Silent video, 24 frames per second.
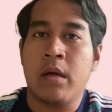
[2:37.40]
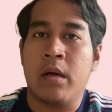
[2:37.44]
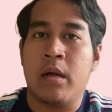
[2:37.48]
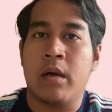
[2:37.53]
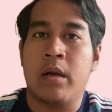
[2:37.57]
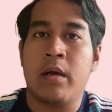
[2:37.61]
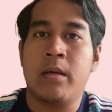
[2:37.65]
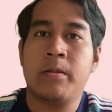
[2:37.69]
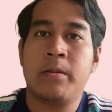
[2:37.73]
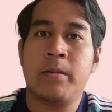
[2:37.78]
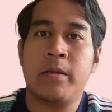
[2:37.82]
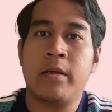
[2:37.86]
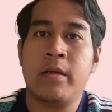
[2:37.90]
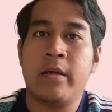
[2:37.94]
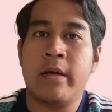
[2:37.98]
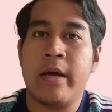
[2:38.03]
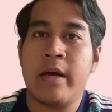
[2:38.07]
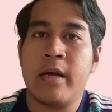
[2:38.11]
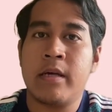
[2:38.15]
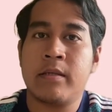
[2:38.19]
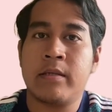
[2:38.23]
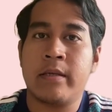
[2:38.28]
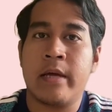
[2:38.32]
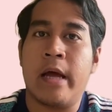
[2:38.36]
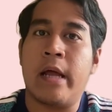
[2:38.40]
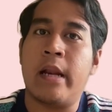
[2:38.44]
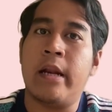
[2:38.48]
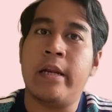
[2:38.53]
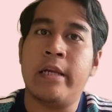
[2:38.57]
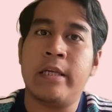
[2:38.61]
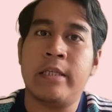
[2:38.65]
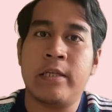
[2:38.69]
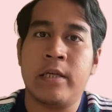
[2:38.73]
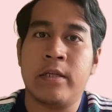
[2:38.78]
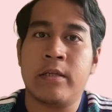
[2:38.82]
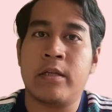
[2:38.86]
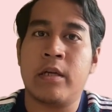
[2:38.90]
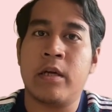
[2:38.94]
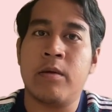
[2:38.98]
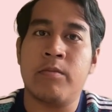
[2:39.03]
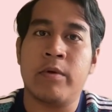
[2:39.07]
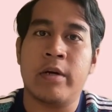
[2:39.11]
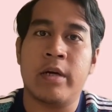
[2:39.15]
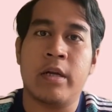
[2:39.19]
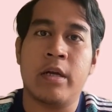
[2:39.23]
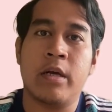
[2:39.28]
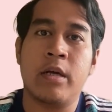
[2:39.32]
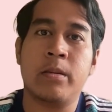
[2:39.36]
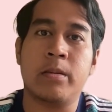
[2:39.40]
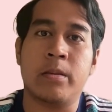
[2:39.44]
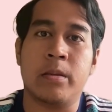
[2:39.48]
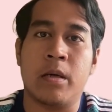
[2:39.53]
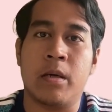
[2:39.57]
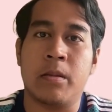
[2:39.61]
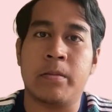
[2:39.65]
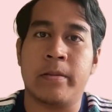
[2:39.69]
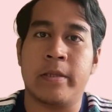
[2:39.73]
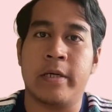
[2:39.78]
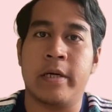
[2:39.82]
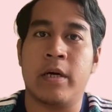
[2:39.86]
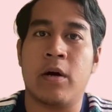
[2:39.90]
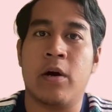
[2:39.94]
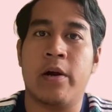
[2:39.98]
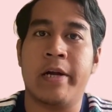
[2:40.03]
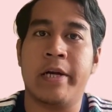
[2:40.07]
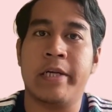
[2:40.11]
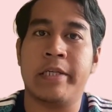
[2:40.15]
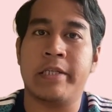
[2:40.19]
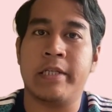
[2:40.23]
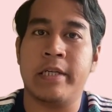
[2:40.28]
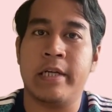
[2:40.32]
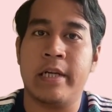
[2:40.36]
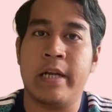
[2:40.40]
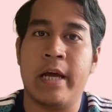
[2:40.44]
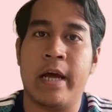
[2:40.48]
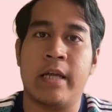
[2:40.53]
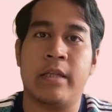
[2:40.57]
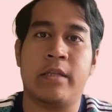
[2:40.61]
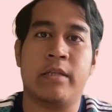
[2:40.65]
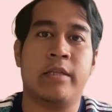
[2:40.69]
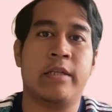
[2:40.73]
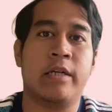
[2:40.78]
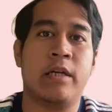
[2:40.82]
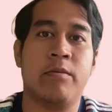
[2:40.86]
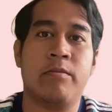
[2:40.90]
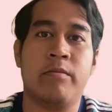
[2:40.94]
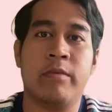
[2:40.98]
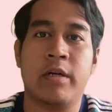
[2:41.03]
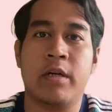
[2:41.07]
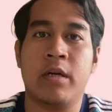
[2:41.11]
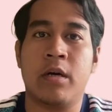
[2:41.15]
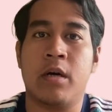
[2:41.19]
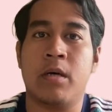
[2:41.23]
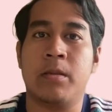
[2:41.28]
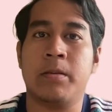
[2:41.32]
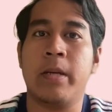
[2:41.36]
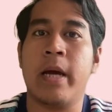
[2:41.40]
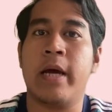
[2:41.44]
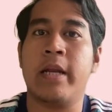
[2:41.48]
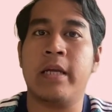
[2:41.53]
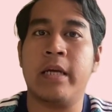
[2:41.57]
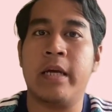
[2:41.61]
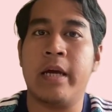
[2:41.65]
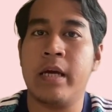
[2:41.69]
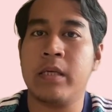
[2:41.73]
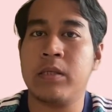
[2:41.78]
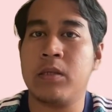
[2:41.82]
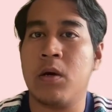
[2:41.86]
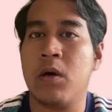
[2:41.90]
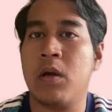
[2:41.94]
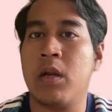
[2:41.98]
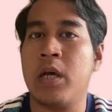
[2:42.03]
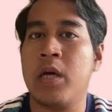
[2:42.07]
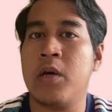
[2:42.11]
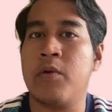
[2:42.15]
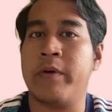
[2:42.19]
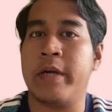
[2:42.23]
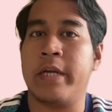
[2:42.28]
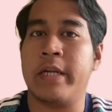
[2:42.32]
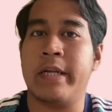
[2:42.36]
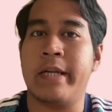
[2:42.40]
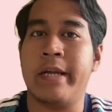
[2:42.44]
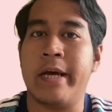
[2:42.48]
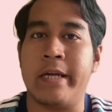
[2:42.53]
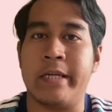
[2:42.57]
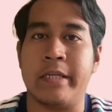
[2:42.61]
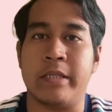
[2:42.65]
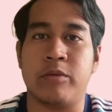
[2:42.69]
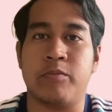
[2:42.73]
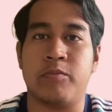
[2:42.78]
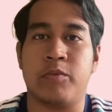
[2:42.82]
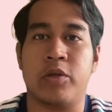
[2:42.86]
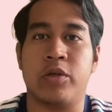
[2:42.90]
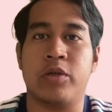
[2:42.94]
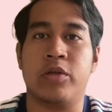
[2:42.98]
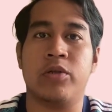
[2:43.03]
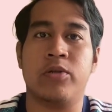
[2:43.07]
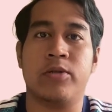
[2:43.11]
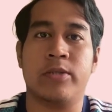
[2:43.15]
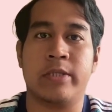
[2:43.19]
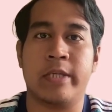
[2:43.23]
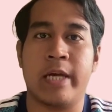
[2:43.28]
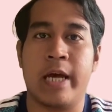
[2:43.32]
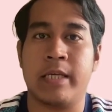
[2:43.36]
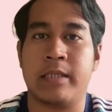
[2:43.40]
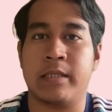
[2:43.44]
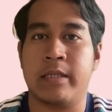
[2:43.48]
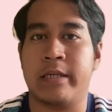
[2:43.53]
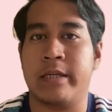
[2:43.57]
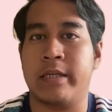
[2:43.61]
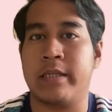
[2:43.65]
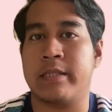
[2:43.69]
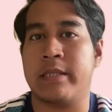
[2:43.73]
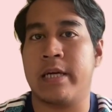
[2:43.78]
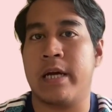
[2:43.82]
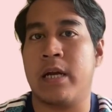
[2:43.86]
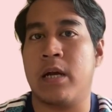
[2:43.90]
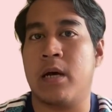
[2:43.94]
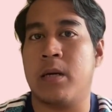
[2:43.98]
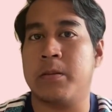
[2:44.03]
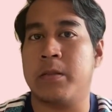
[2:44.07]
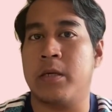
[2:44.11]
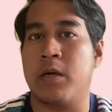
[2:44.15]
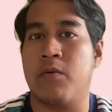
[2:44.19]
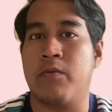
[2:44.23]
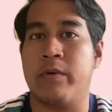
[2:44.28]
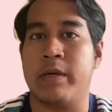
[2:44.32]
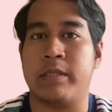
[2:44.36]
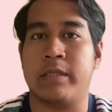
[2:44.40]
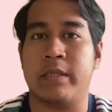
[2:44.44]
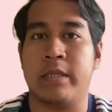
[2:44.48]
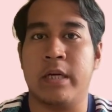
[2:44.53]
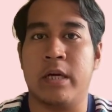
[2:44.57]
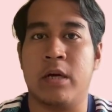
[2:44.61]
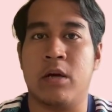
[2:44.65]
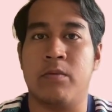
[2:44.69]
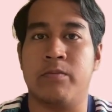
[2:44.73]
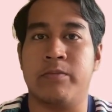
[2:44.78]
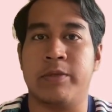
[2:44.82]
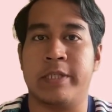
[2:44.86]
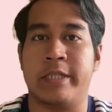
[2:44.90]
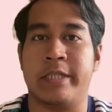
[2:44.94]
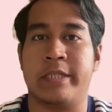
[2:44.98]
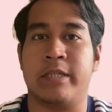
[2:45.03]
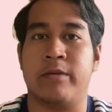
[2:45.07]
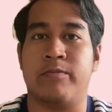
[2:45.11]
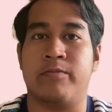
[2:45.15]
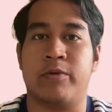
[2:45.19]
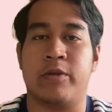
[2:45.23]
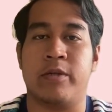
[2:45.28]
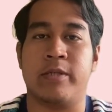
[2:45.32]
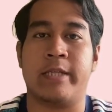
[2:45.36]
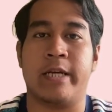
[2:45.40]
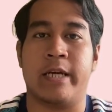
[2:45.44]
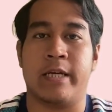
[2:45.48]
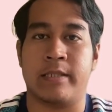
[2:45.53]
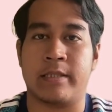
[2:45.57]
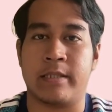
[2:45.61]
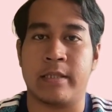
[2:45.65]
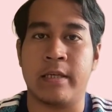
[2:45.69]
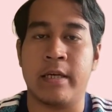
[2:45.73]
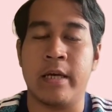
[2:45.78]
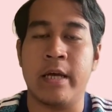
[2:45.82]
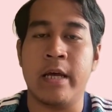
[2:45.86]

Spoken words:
Landfill gas and leachate treatment involve the collection and treatment of any gas or liquid that is produced as a result of the waste decomposition process.